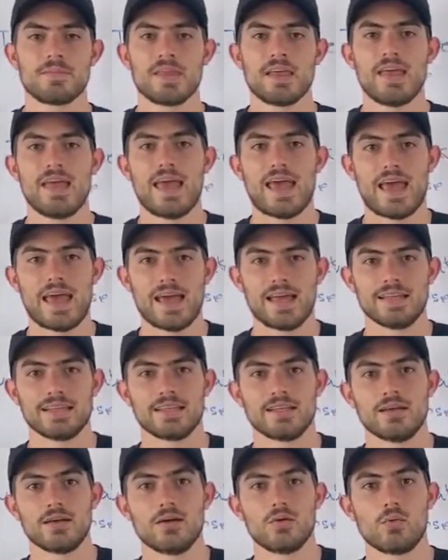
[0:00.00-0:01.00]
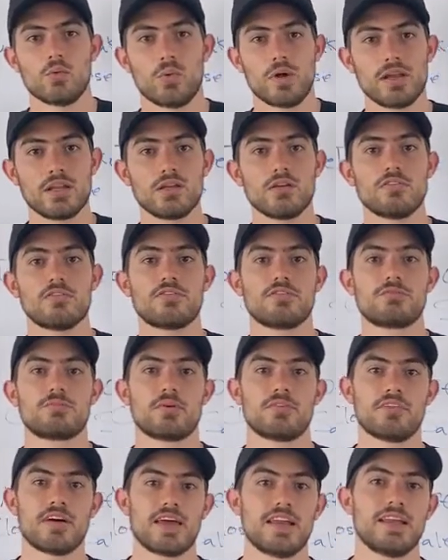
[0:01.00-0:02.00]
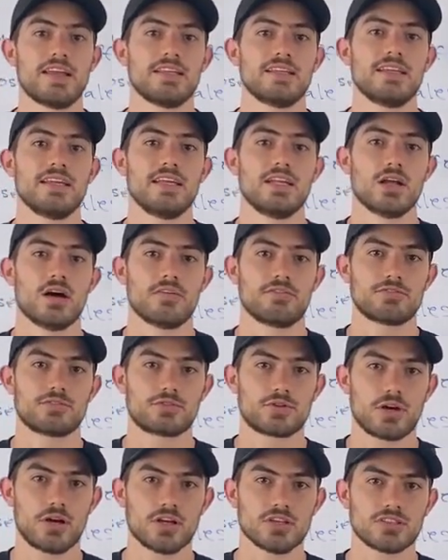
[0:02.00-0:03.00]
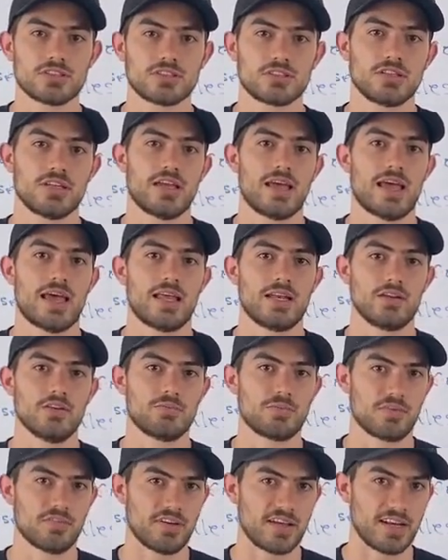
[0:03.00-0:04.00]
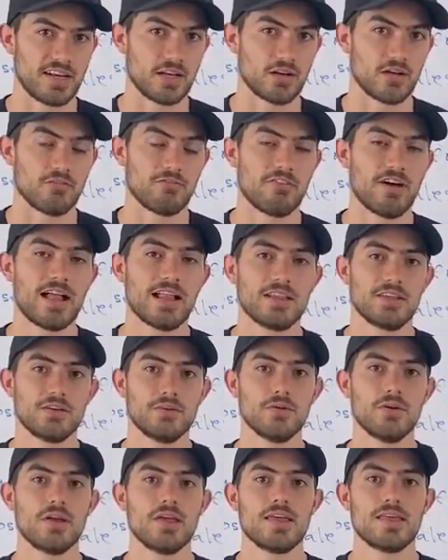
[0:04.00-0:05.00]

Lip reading: And when you've provided enough trust and you've provided enough value,